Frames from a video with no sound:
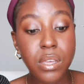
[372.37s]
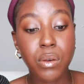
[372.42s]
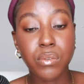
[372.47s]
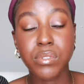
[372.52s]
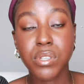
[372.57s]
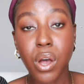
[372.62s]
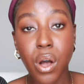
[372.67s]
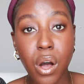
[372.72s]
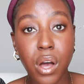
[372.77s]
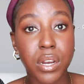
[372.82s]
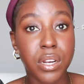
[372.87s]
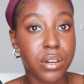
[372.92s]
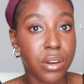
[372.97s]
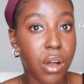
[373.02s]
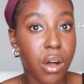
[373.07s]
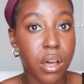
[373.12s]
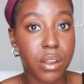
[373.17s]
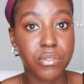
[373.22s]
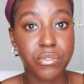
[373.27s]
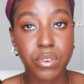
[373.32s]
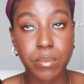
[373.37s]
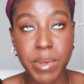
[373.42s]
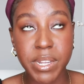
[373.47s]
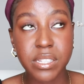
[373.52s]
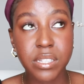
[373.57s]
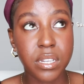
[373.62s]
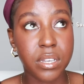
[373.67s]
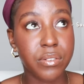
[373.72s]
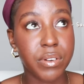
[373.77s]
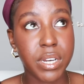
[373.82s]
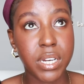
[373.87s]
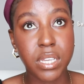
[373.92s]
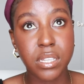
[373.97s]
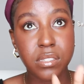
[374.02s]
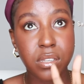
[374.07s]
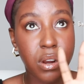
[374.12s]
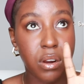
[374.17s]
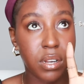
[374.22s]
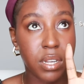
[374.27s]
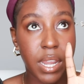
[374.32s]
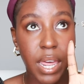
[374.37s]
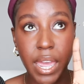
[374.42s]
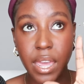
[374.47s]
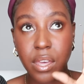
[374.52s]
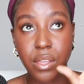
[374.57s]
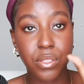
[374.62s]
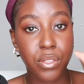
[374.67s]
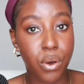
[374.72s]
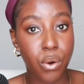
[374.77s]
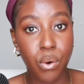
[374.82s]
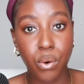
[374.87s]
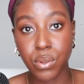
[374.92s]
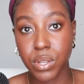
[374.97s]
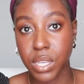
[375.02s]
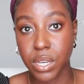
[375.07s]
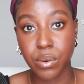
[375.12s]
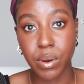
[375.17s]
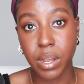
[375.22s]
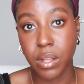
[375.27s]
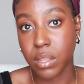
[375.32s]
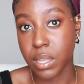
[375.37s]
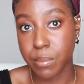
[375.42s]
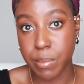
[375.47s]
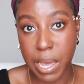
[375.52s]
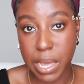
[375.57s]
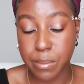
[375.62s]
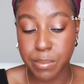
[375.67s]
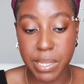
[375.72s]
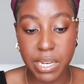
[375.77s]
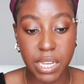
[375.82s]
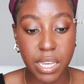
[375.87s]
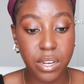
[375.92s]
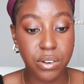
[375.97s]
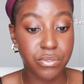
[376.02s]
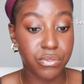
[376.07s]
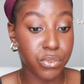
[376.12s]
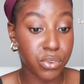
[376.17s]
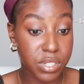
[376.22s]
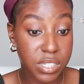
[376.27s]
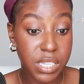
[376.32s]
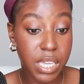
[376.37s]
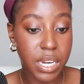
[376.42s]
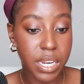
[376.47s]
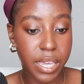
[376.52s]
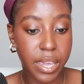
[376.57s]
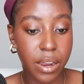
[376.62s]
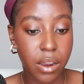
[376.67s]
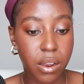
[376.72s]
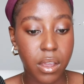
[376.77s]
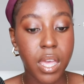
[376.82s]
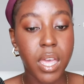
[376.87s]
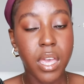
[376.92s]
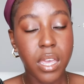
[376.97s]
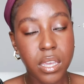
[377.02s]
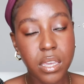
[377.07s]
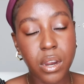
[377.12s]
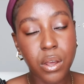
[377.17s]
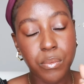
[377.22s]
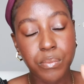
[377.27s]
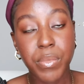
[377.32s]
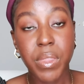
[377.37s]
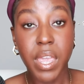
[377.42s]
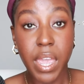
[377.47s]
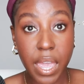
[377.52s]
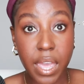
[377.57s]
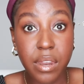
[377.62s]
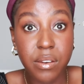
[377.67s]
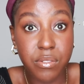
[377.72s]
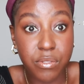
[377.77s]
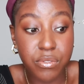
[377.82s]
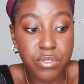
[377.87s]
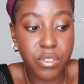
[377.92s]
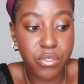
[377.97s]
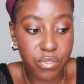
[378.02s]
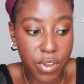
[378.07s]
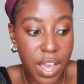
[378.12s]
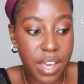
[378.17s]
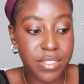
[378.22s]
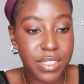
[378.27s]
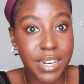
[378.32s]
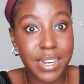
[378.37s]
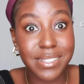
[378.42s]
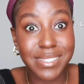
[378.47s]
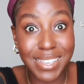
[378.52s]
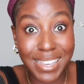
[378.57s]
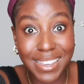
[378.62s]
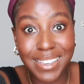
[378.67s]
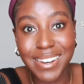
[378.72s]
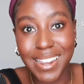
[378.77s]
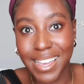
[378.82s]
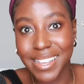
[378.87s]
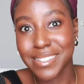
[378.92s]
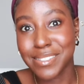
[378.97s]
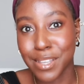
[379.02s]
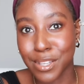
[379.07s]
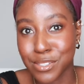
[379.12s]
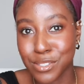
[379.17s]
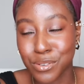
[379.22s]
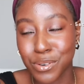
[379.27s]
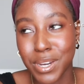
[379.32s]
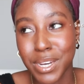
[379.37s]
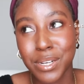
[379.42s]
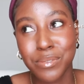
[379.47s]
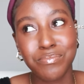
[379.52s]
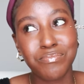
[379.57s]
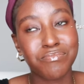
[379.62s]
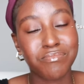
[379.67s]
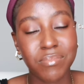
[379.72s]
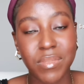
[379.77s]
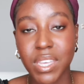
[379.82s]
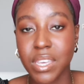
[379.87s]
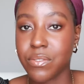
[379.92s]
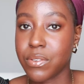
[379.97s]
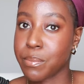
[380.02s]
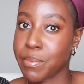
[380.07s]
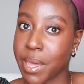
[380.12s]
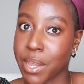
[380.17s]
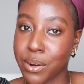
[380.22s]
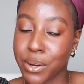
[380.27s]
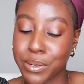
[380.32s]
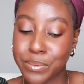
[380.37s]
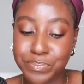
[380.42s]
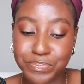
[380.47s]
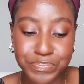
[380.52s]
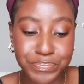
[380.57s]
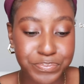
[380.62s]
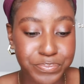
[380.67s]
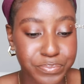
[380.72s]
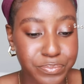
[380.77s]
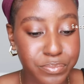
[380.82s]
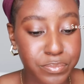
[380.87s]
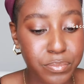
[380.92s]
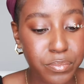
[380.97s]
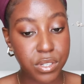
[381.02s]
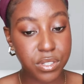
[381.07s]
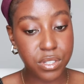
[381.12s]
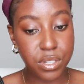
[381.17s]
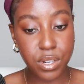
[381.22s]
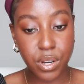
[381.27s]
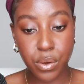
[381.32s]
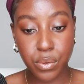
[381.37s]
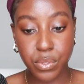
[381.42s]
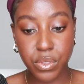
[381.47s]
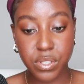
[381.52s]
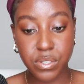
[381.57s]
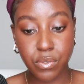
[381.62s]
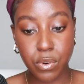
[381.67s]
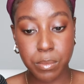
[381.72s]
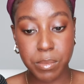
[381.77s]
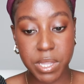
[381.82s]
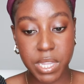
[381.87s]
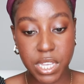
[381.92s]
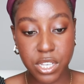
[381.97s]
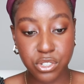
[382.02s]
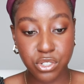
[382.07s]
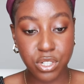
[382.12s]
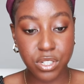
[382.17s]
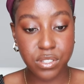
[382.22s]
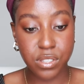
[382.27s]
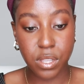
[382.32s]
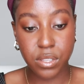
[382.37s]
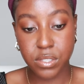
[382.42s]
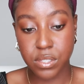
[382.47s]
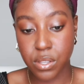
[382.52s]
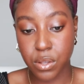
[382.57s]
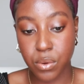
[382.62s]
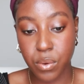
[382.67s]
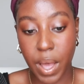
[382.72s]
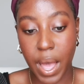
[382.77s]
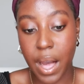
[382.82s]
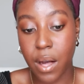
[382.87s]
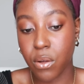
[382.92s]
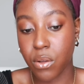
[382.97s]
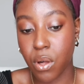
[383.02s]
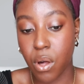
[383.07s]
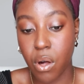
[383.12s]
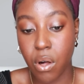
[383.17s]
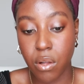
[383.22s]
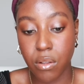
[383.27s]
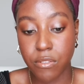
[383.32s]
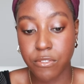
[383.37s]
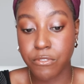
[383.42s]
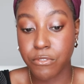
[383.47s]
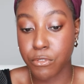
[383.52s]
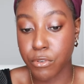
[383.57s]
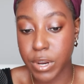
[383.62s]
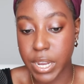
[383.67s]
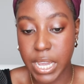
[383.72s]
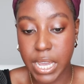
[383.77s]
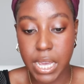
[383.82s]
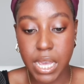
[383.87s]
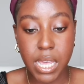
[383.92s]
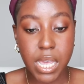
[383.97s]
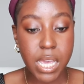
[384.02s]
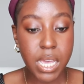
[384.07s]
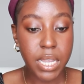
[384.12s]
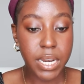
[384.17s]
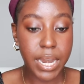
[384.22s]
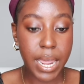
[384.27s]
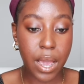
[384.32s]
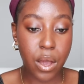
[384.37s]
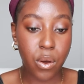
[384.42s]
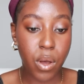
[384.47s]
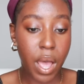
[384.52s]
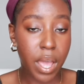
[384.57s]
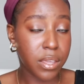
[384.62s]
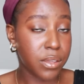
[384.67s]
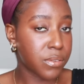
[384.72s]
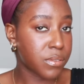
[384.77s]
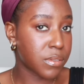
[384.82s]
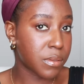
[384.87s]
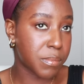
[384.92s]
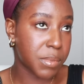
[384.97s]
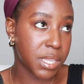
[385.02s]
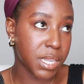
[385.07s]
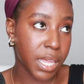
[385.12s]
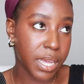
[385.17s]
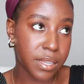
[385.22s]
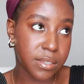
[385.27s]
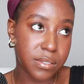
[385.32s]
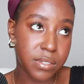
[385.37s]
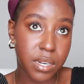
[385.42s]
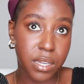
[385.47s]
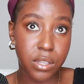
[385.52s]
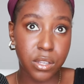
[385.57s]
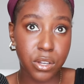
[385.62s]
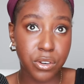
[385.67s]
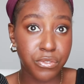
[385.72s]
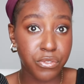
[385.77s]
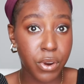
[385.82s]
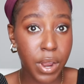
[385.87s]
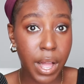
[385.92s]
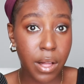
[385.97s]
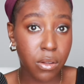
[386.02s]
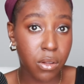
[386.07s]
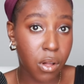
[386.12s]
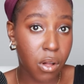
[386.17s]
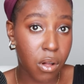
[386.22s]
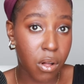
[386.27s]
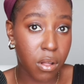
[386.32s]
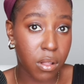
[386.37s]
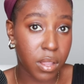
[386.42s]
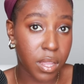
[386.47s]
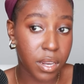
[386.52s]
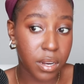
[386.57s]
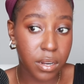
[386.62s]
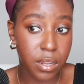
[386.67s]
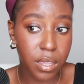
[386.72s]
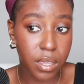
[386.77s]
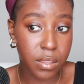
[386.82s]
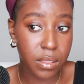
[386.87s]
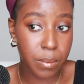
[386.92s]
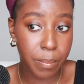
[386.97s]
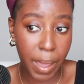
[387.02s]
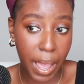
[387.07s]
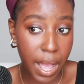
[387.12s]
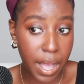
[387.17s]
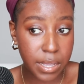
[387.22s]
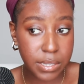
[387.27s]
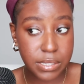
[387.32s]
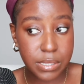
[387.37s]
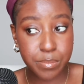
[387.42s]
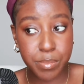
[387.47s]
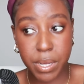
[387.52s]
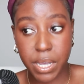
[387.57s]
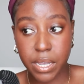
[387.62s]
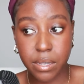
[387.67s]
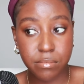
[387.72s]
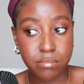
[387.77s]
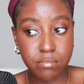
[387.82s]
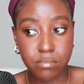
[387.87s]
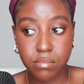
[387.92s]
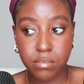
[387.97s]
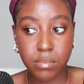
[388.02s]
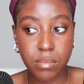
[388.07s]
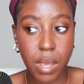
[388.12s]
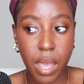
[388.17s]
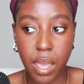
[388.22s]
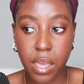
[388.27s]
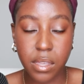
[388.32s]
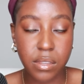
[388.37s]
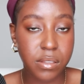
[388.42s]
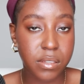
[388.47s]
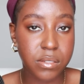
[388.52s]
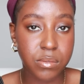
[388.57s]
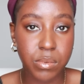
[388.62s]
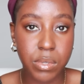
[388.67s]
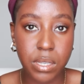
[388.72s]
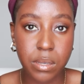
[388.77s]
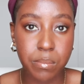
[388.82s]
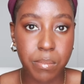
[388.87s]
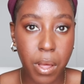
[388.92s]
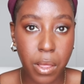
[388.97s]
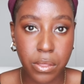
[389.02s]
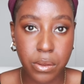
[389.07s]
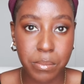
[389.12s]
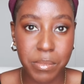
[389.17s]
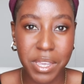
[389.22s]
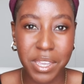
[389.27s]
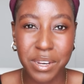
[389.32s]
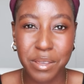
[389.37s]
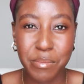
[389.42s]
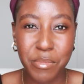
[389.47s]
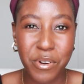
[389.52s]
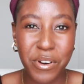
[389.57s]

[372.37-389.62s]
the list goes on and on. Fermented ingredients are like the holy grail, in my opinion, for skincare, you know, and the fact that it's in a sunscreen, even better. And of course, to note, this formulation is also alcohol free. Now, I used to be like a stickler for alcohol in the past, but it doesn't really bother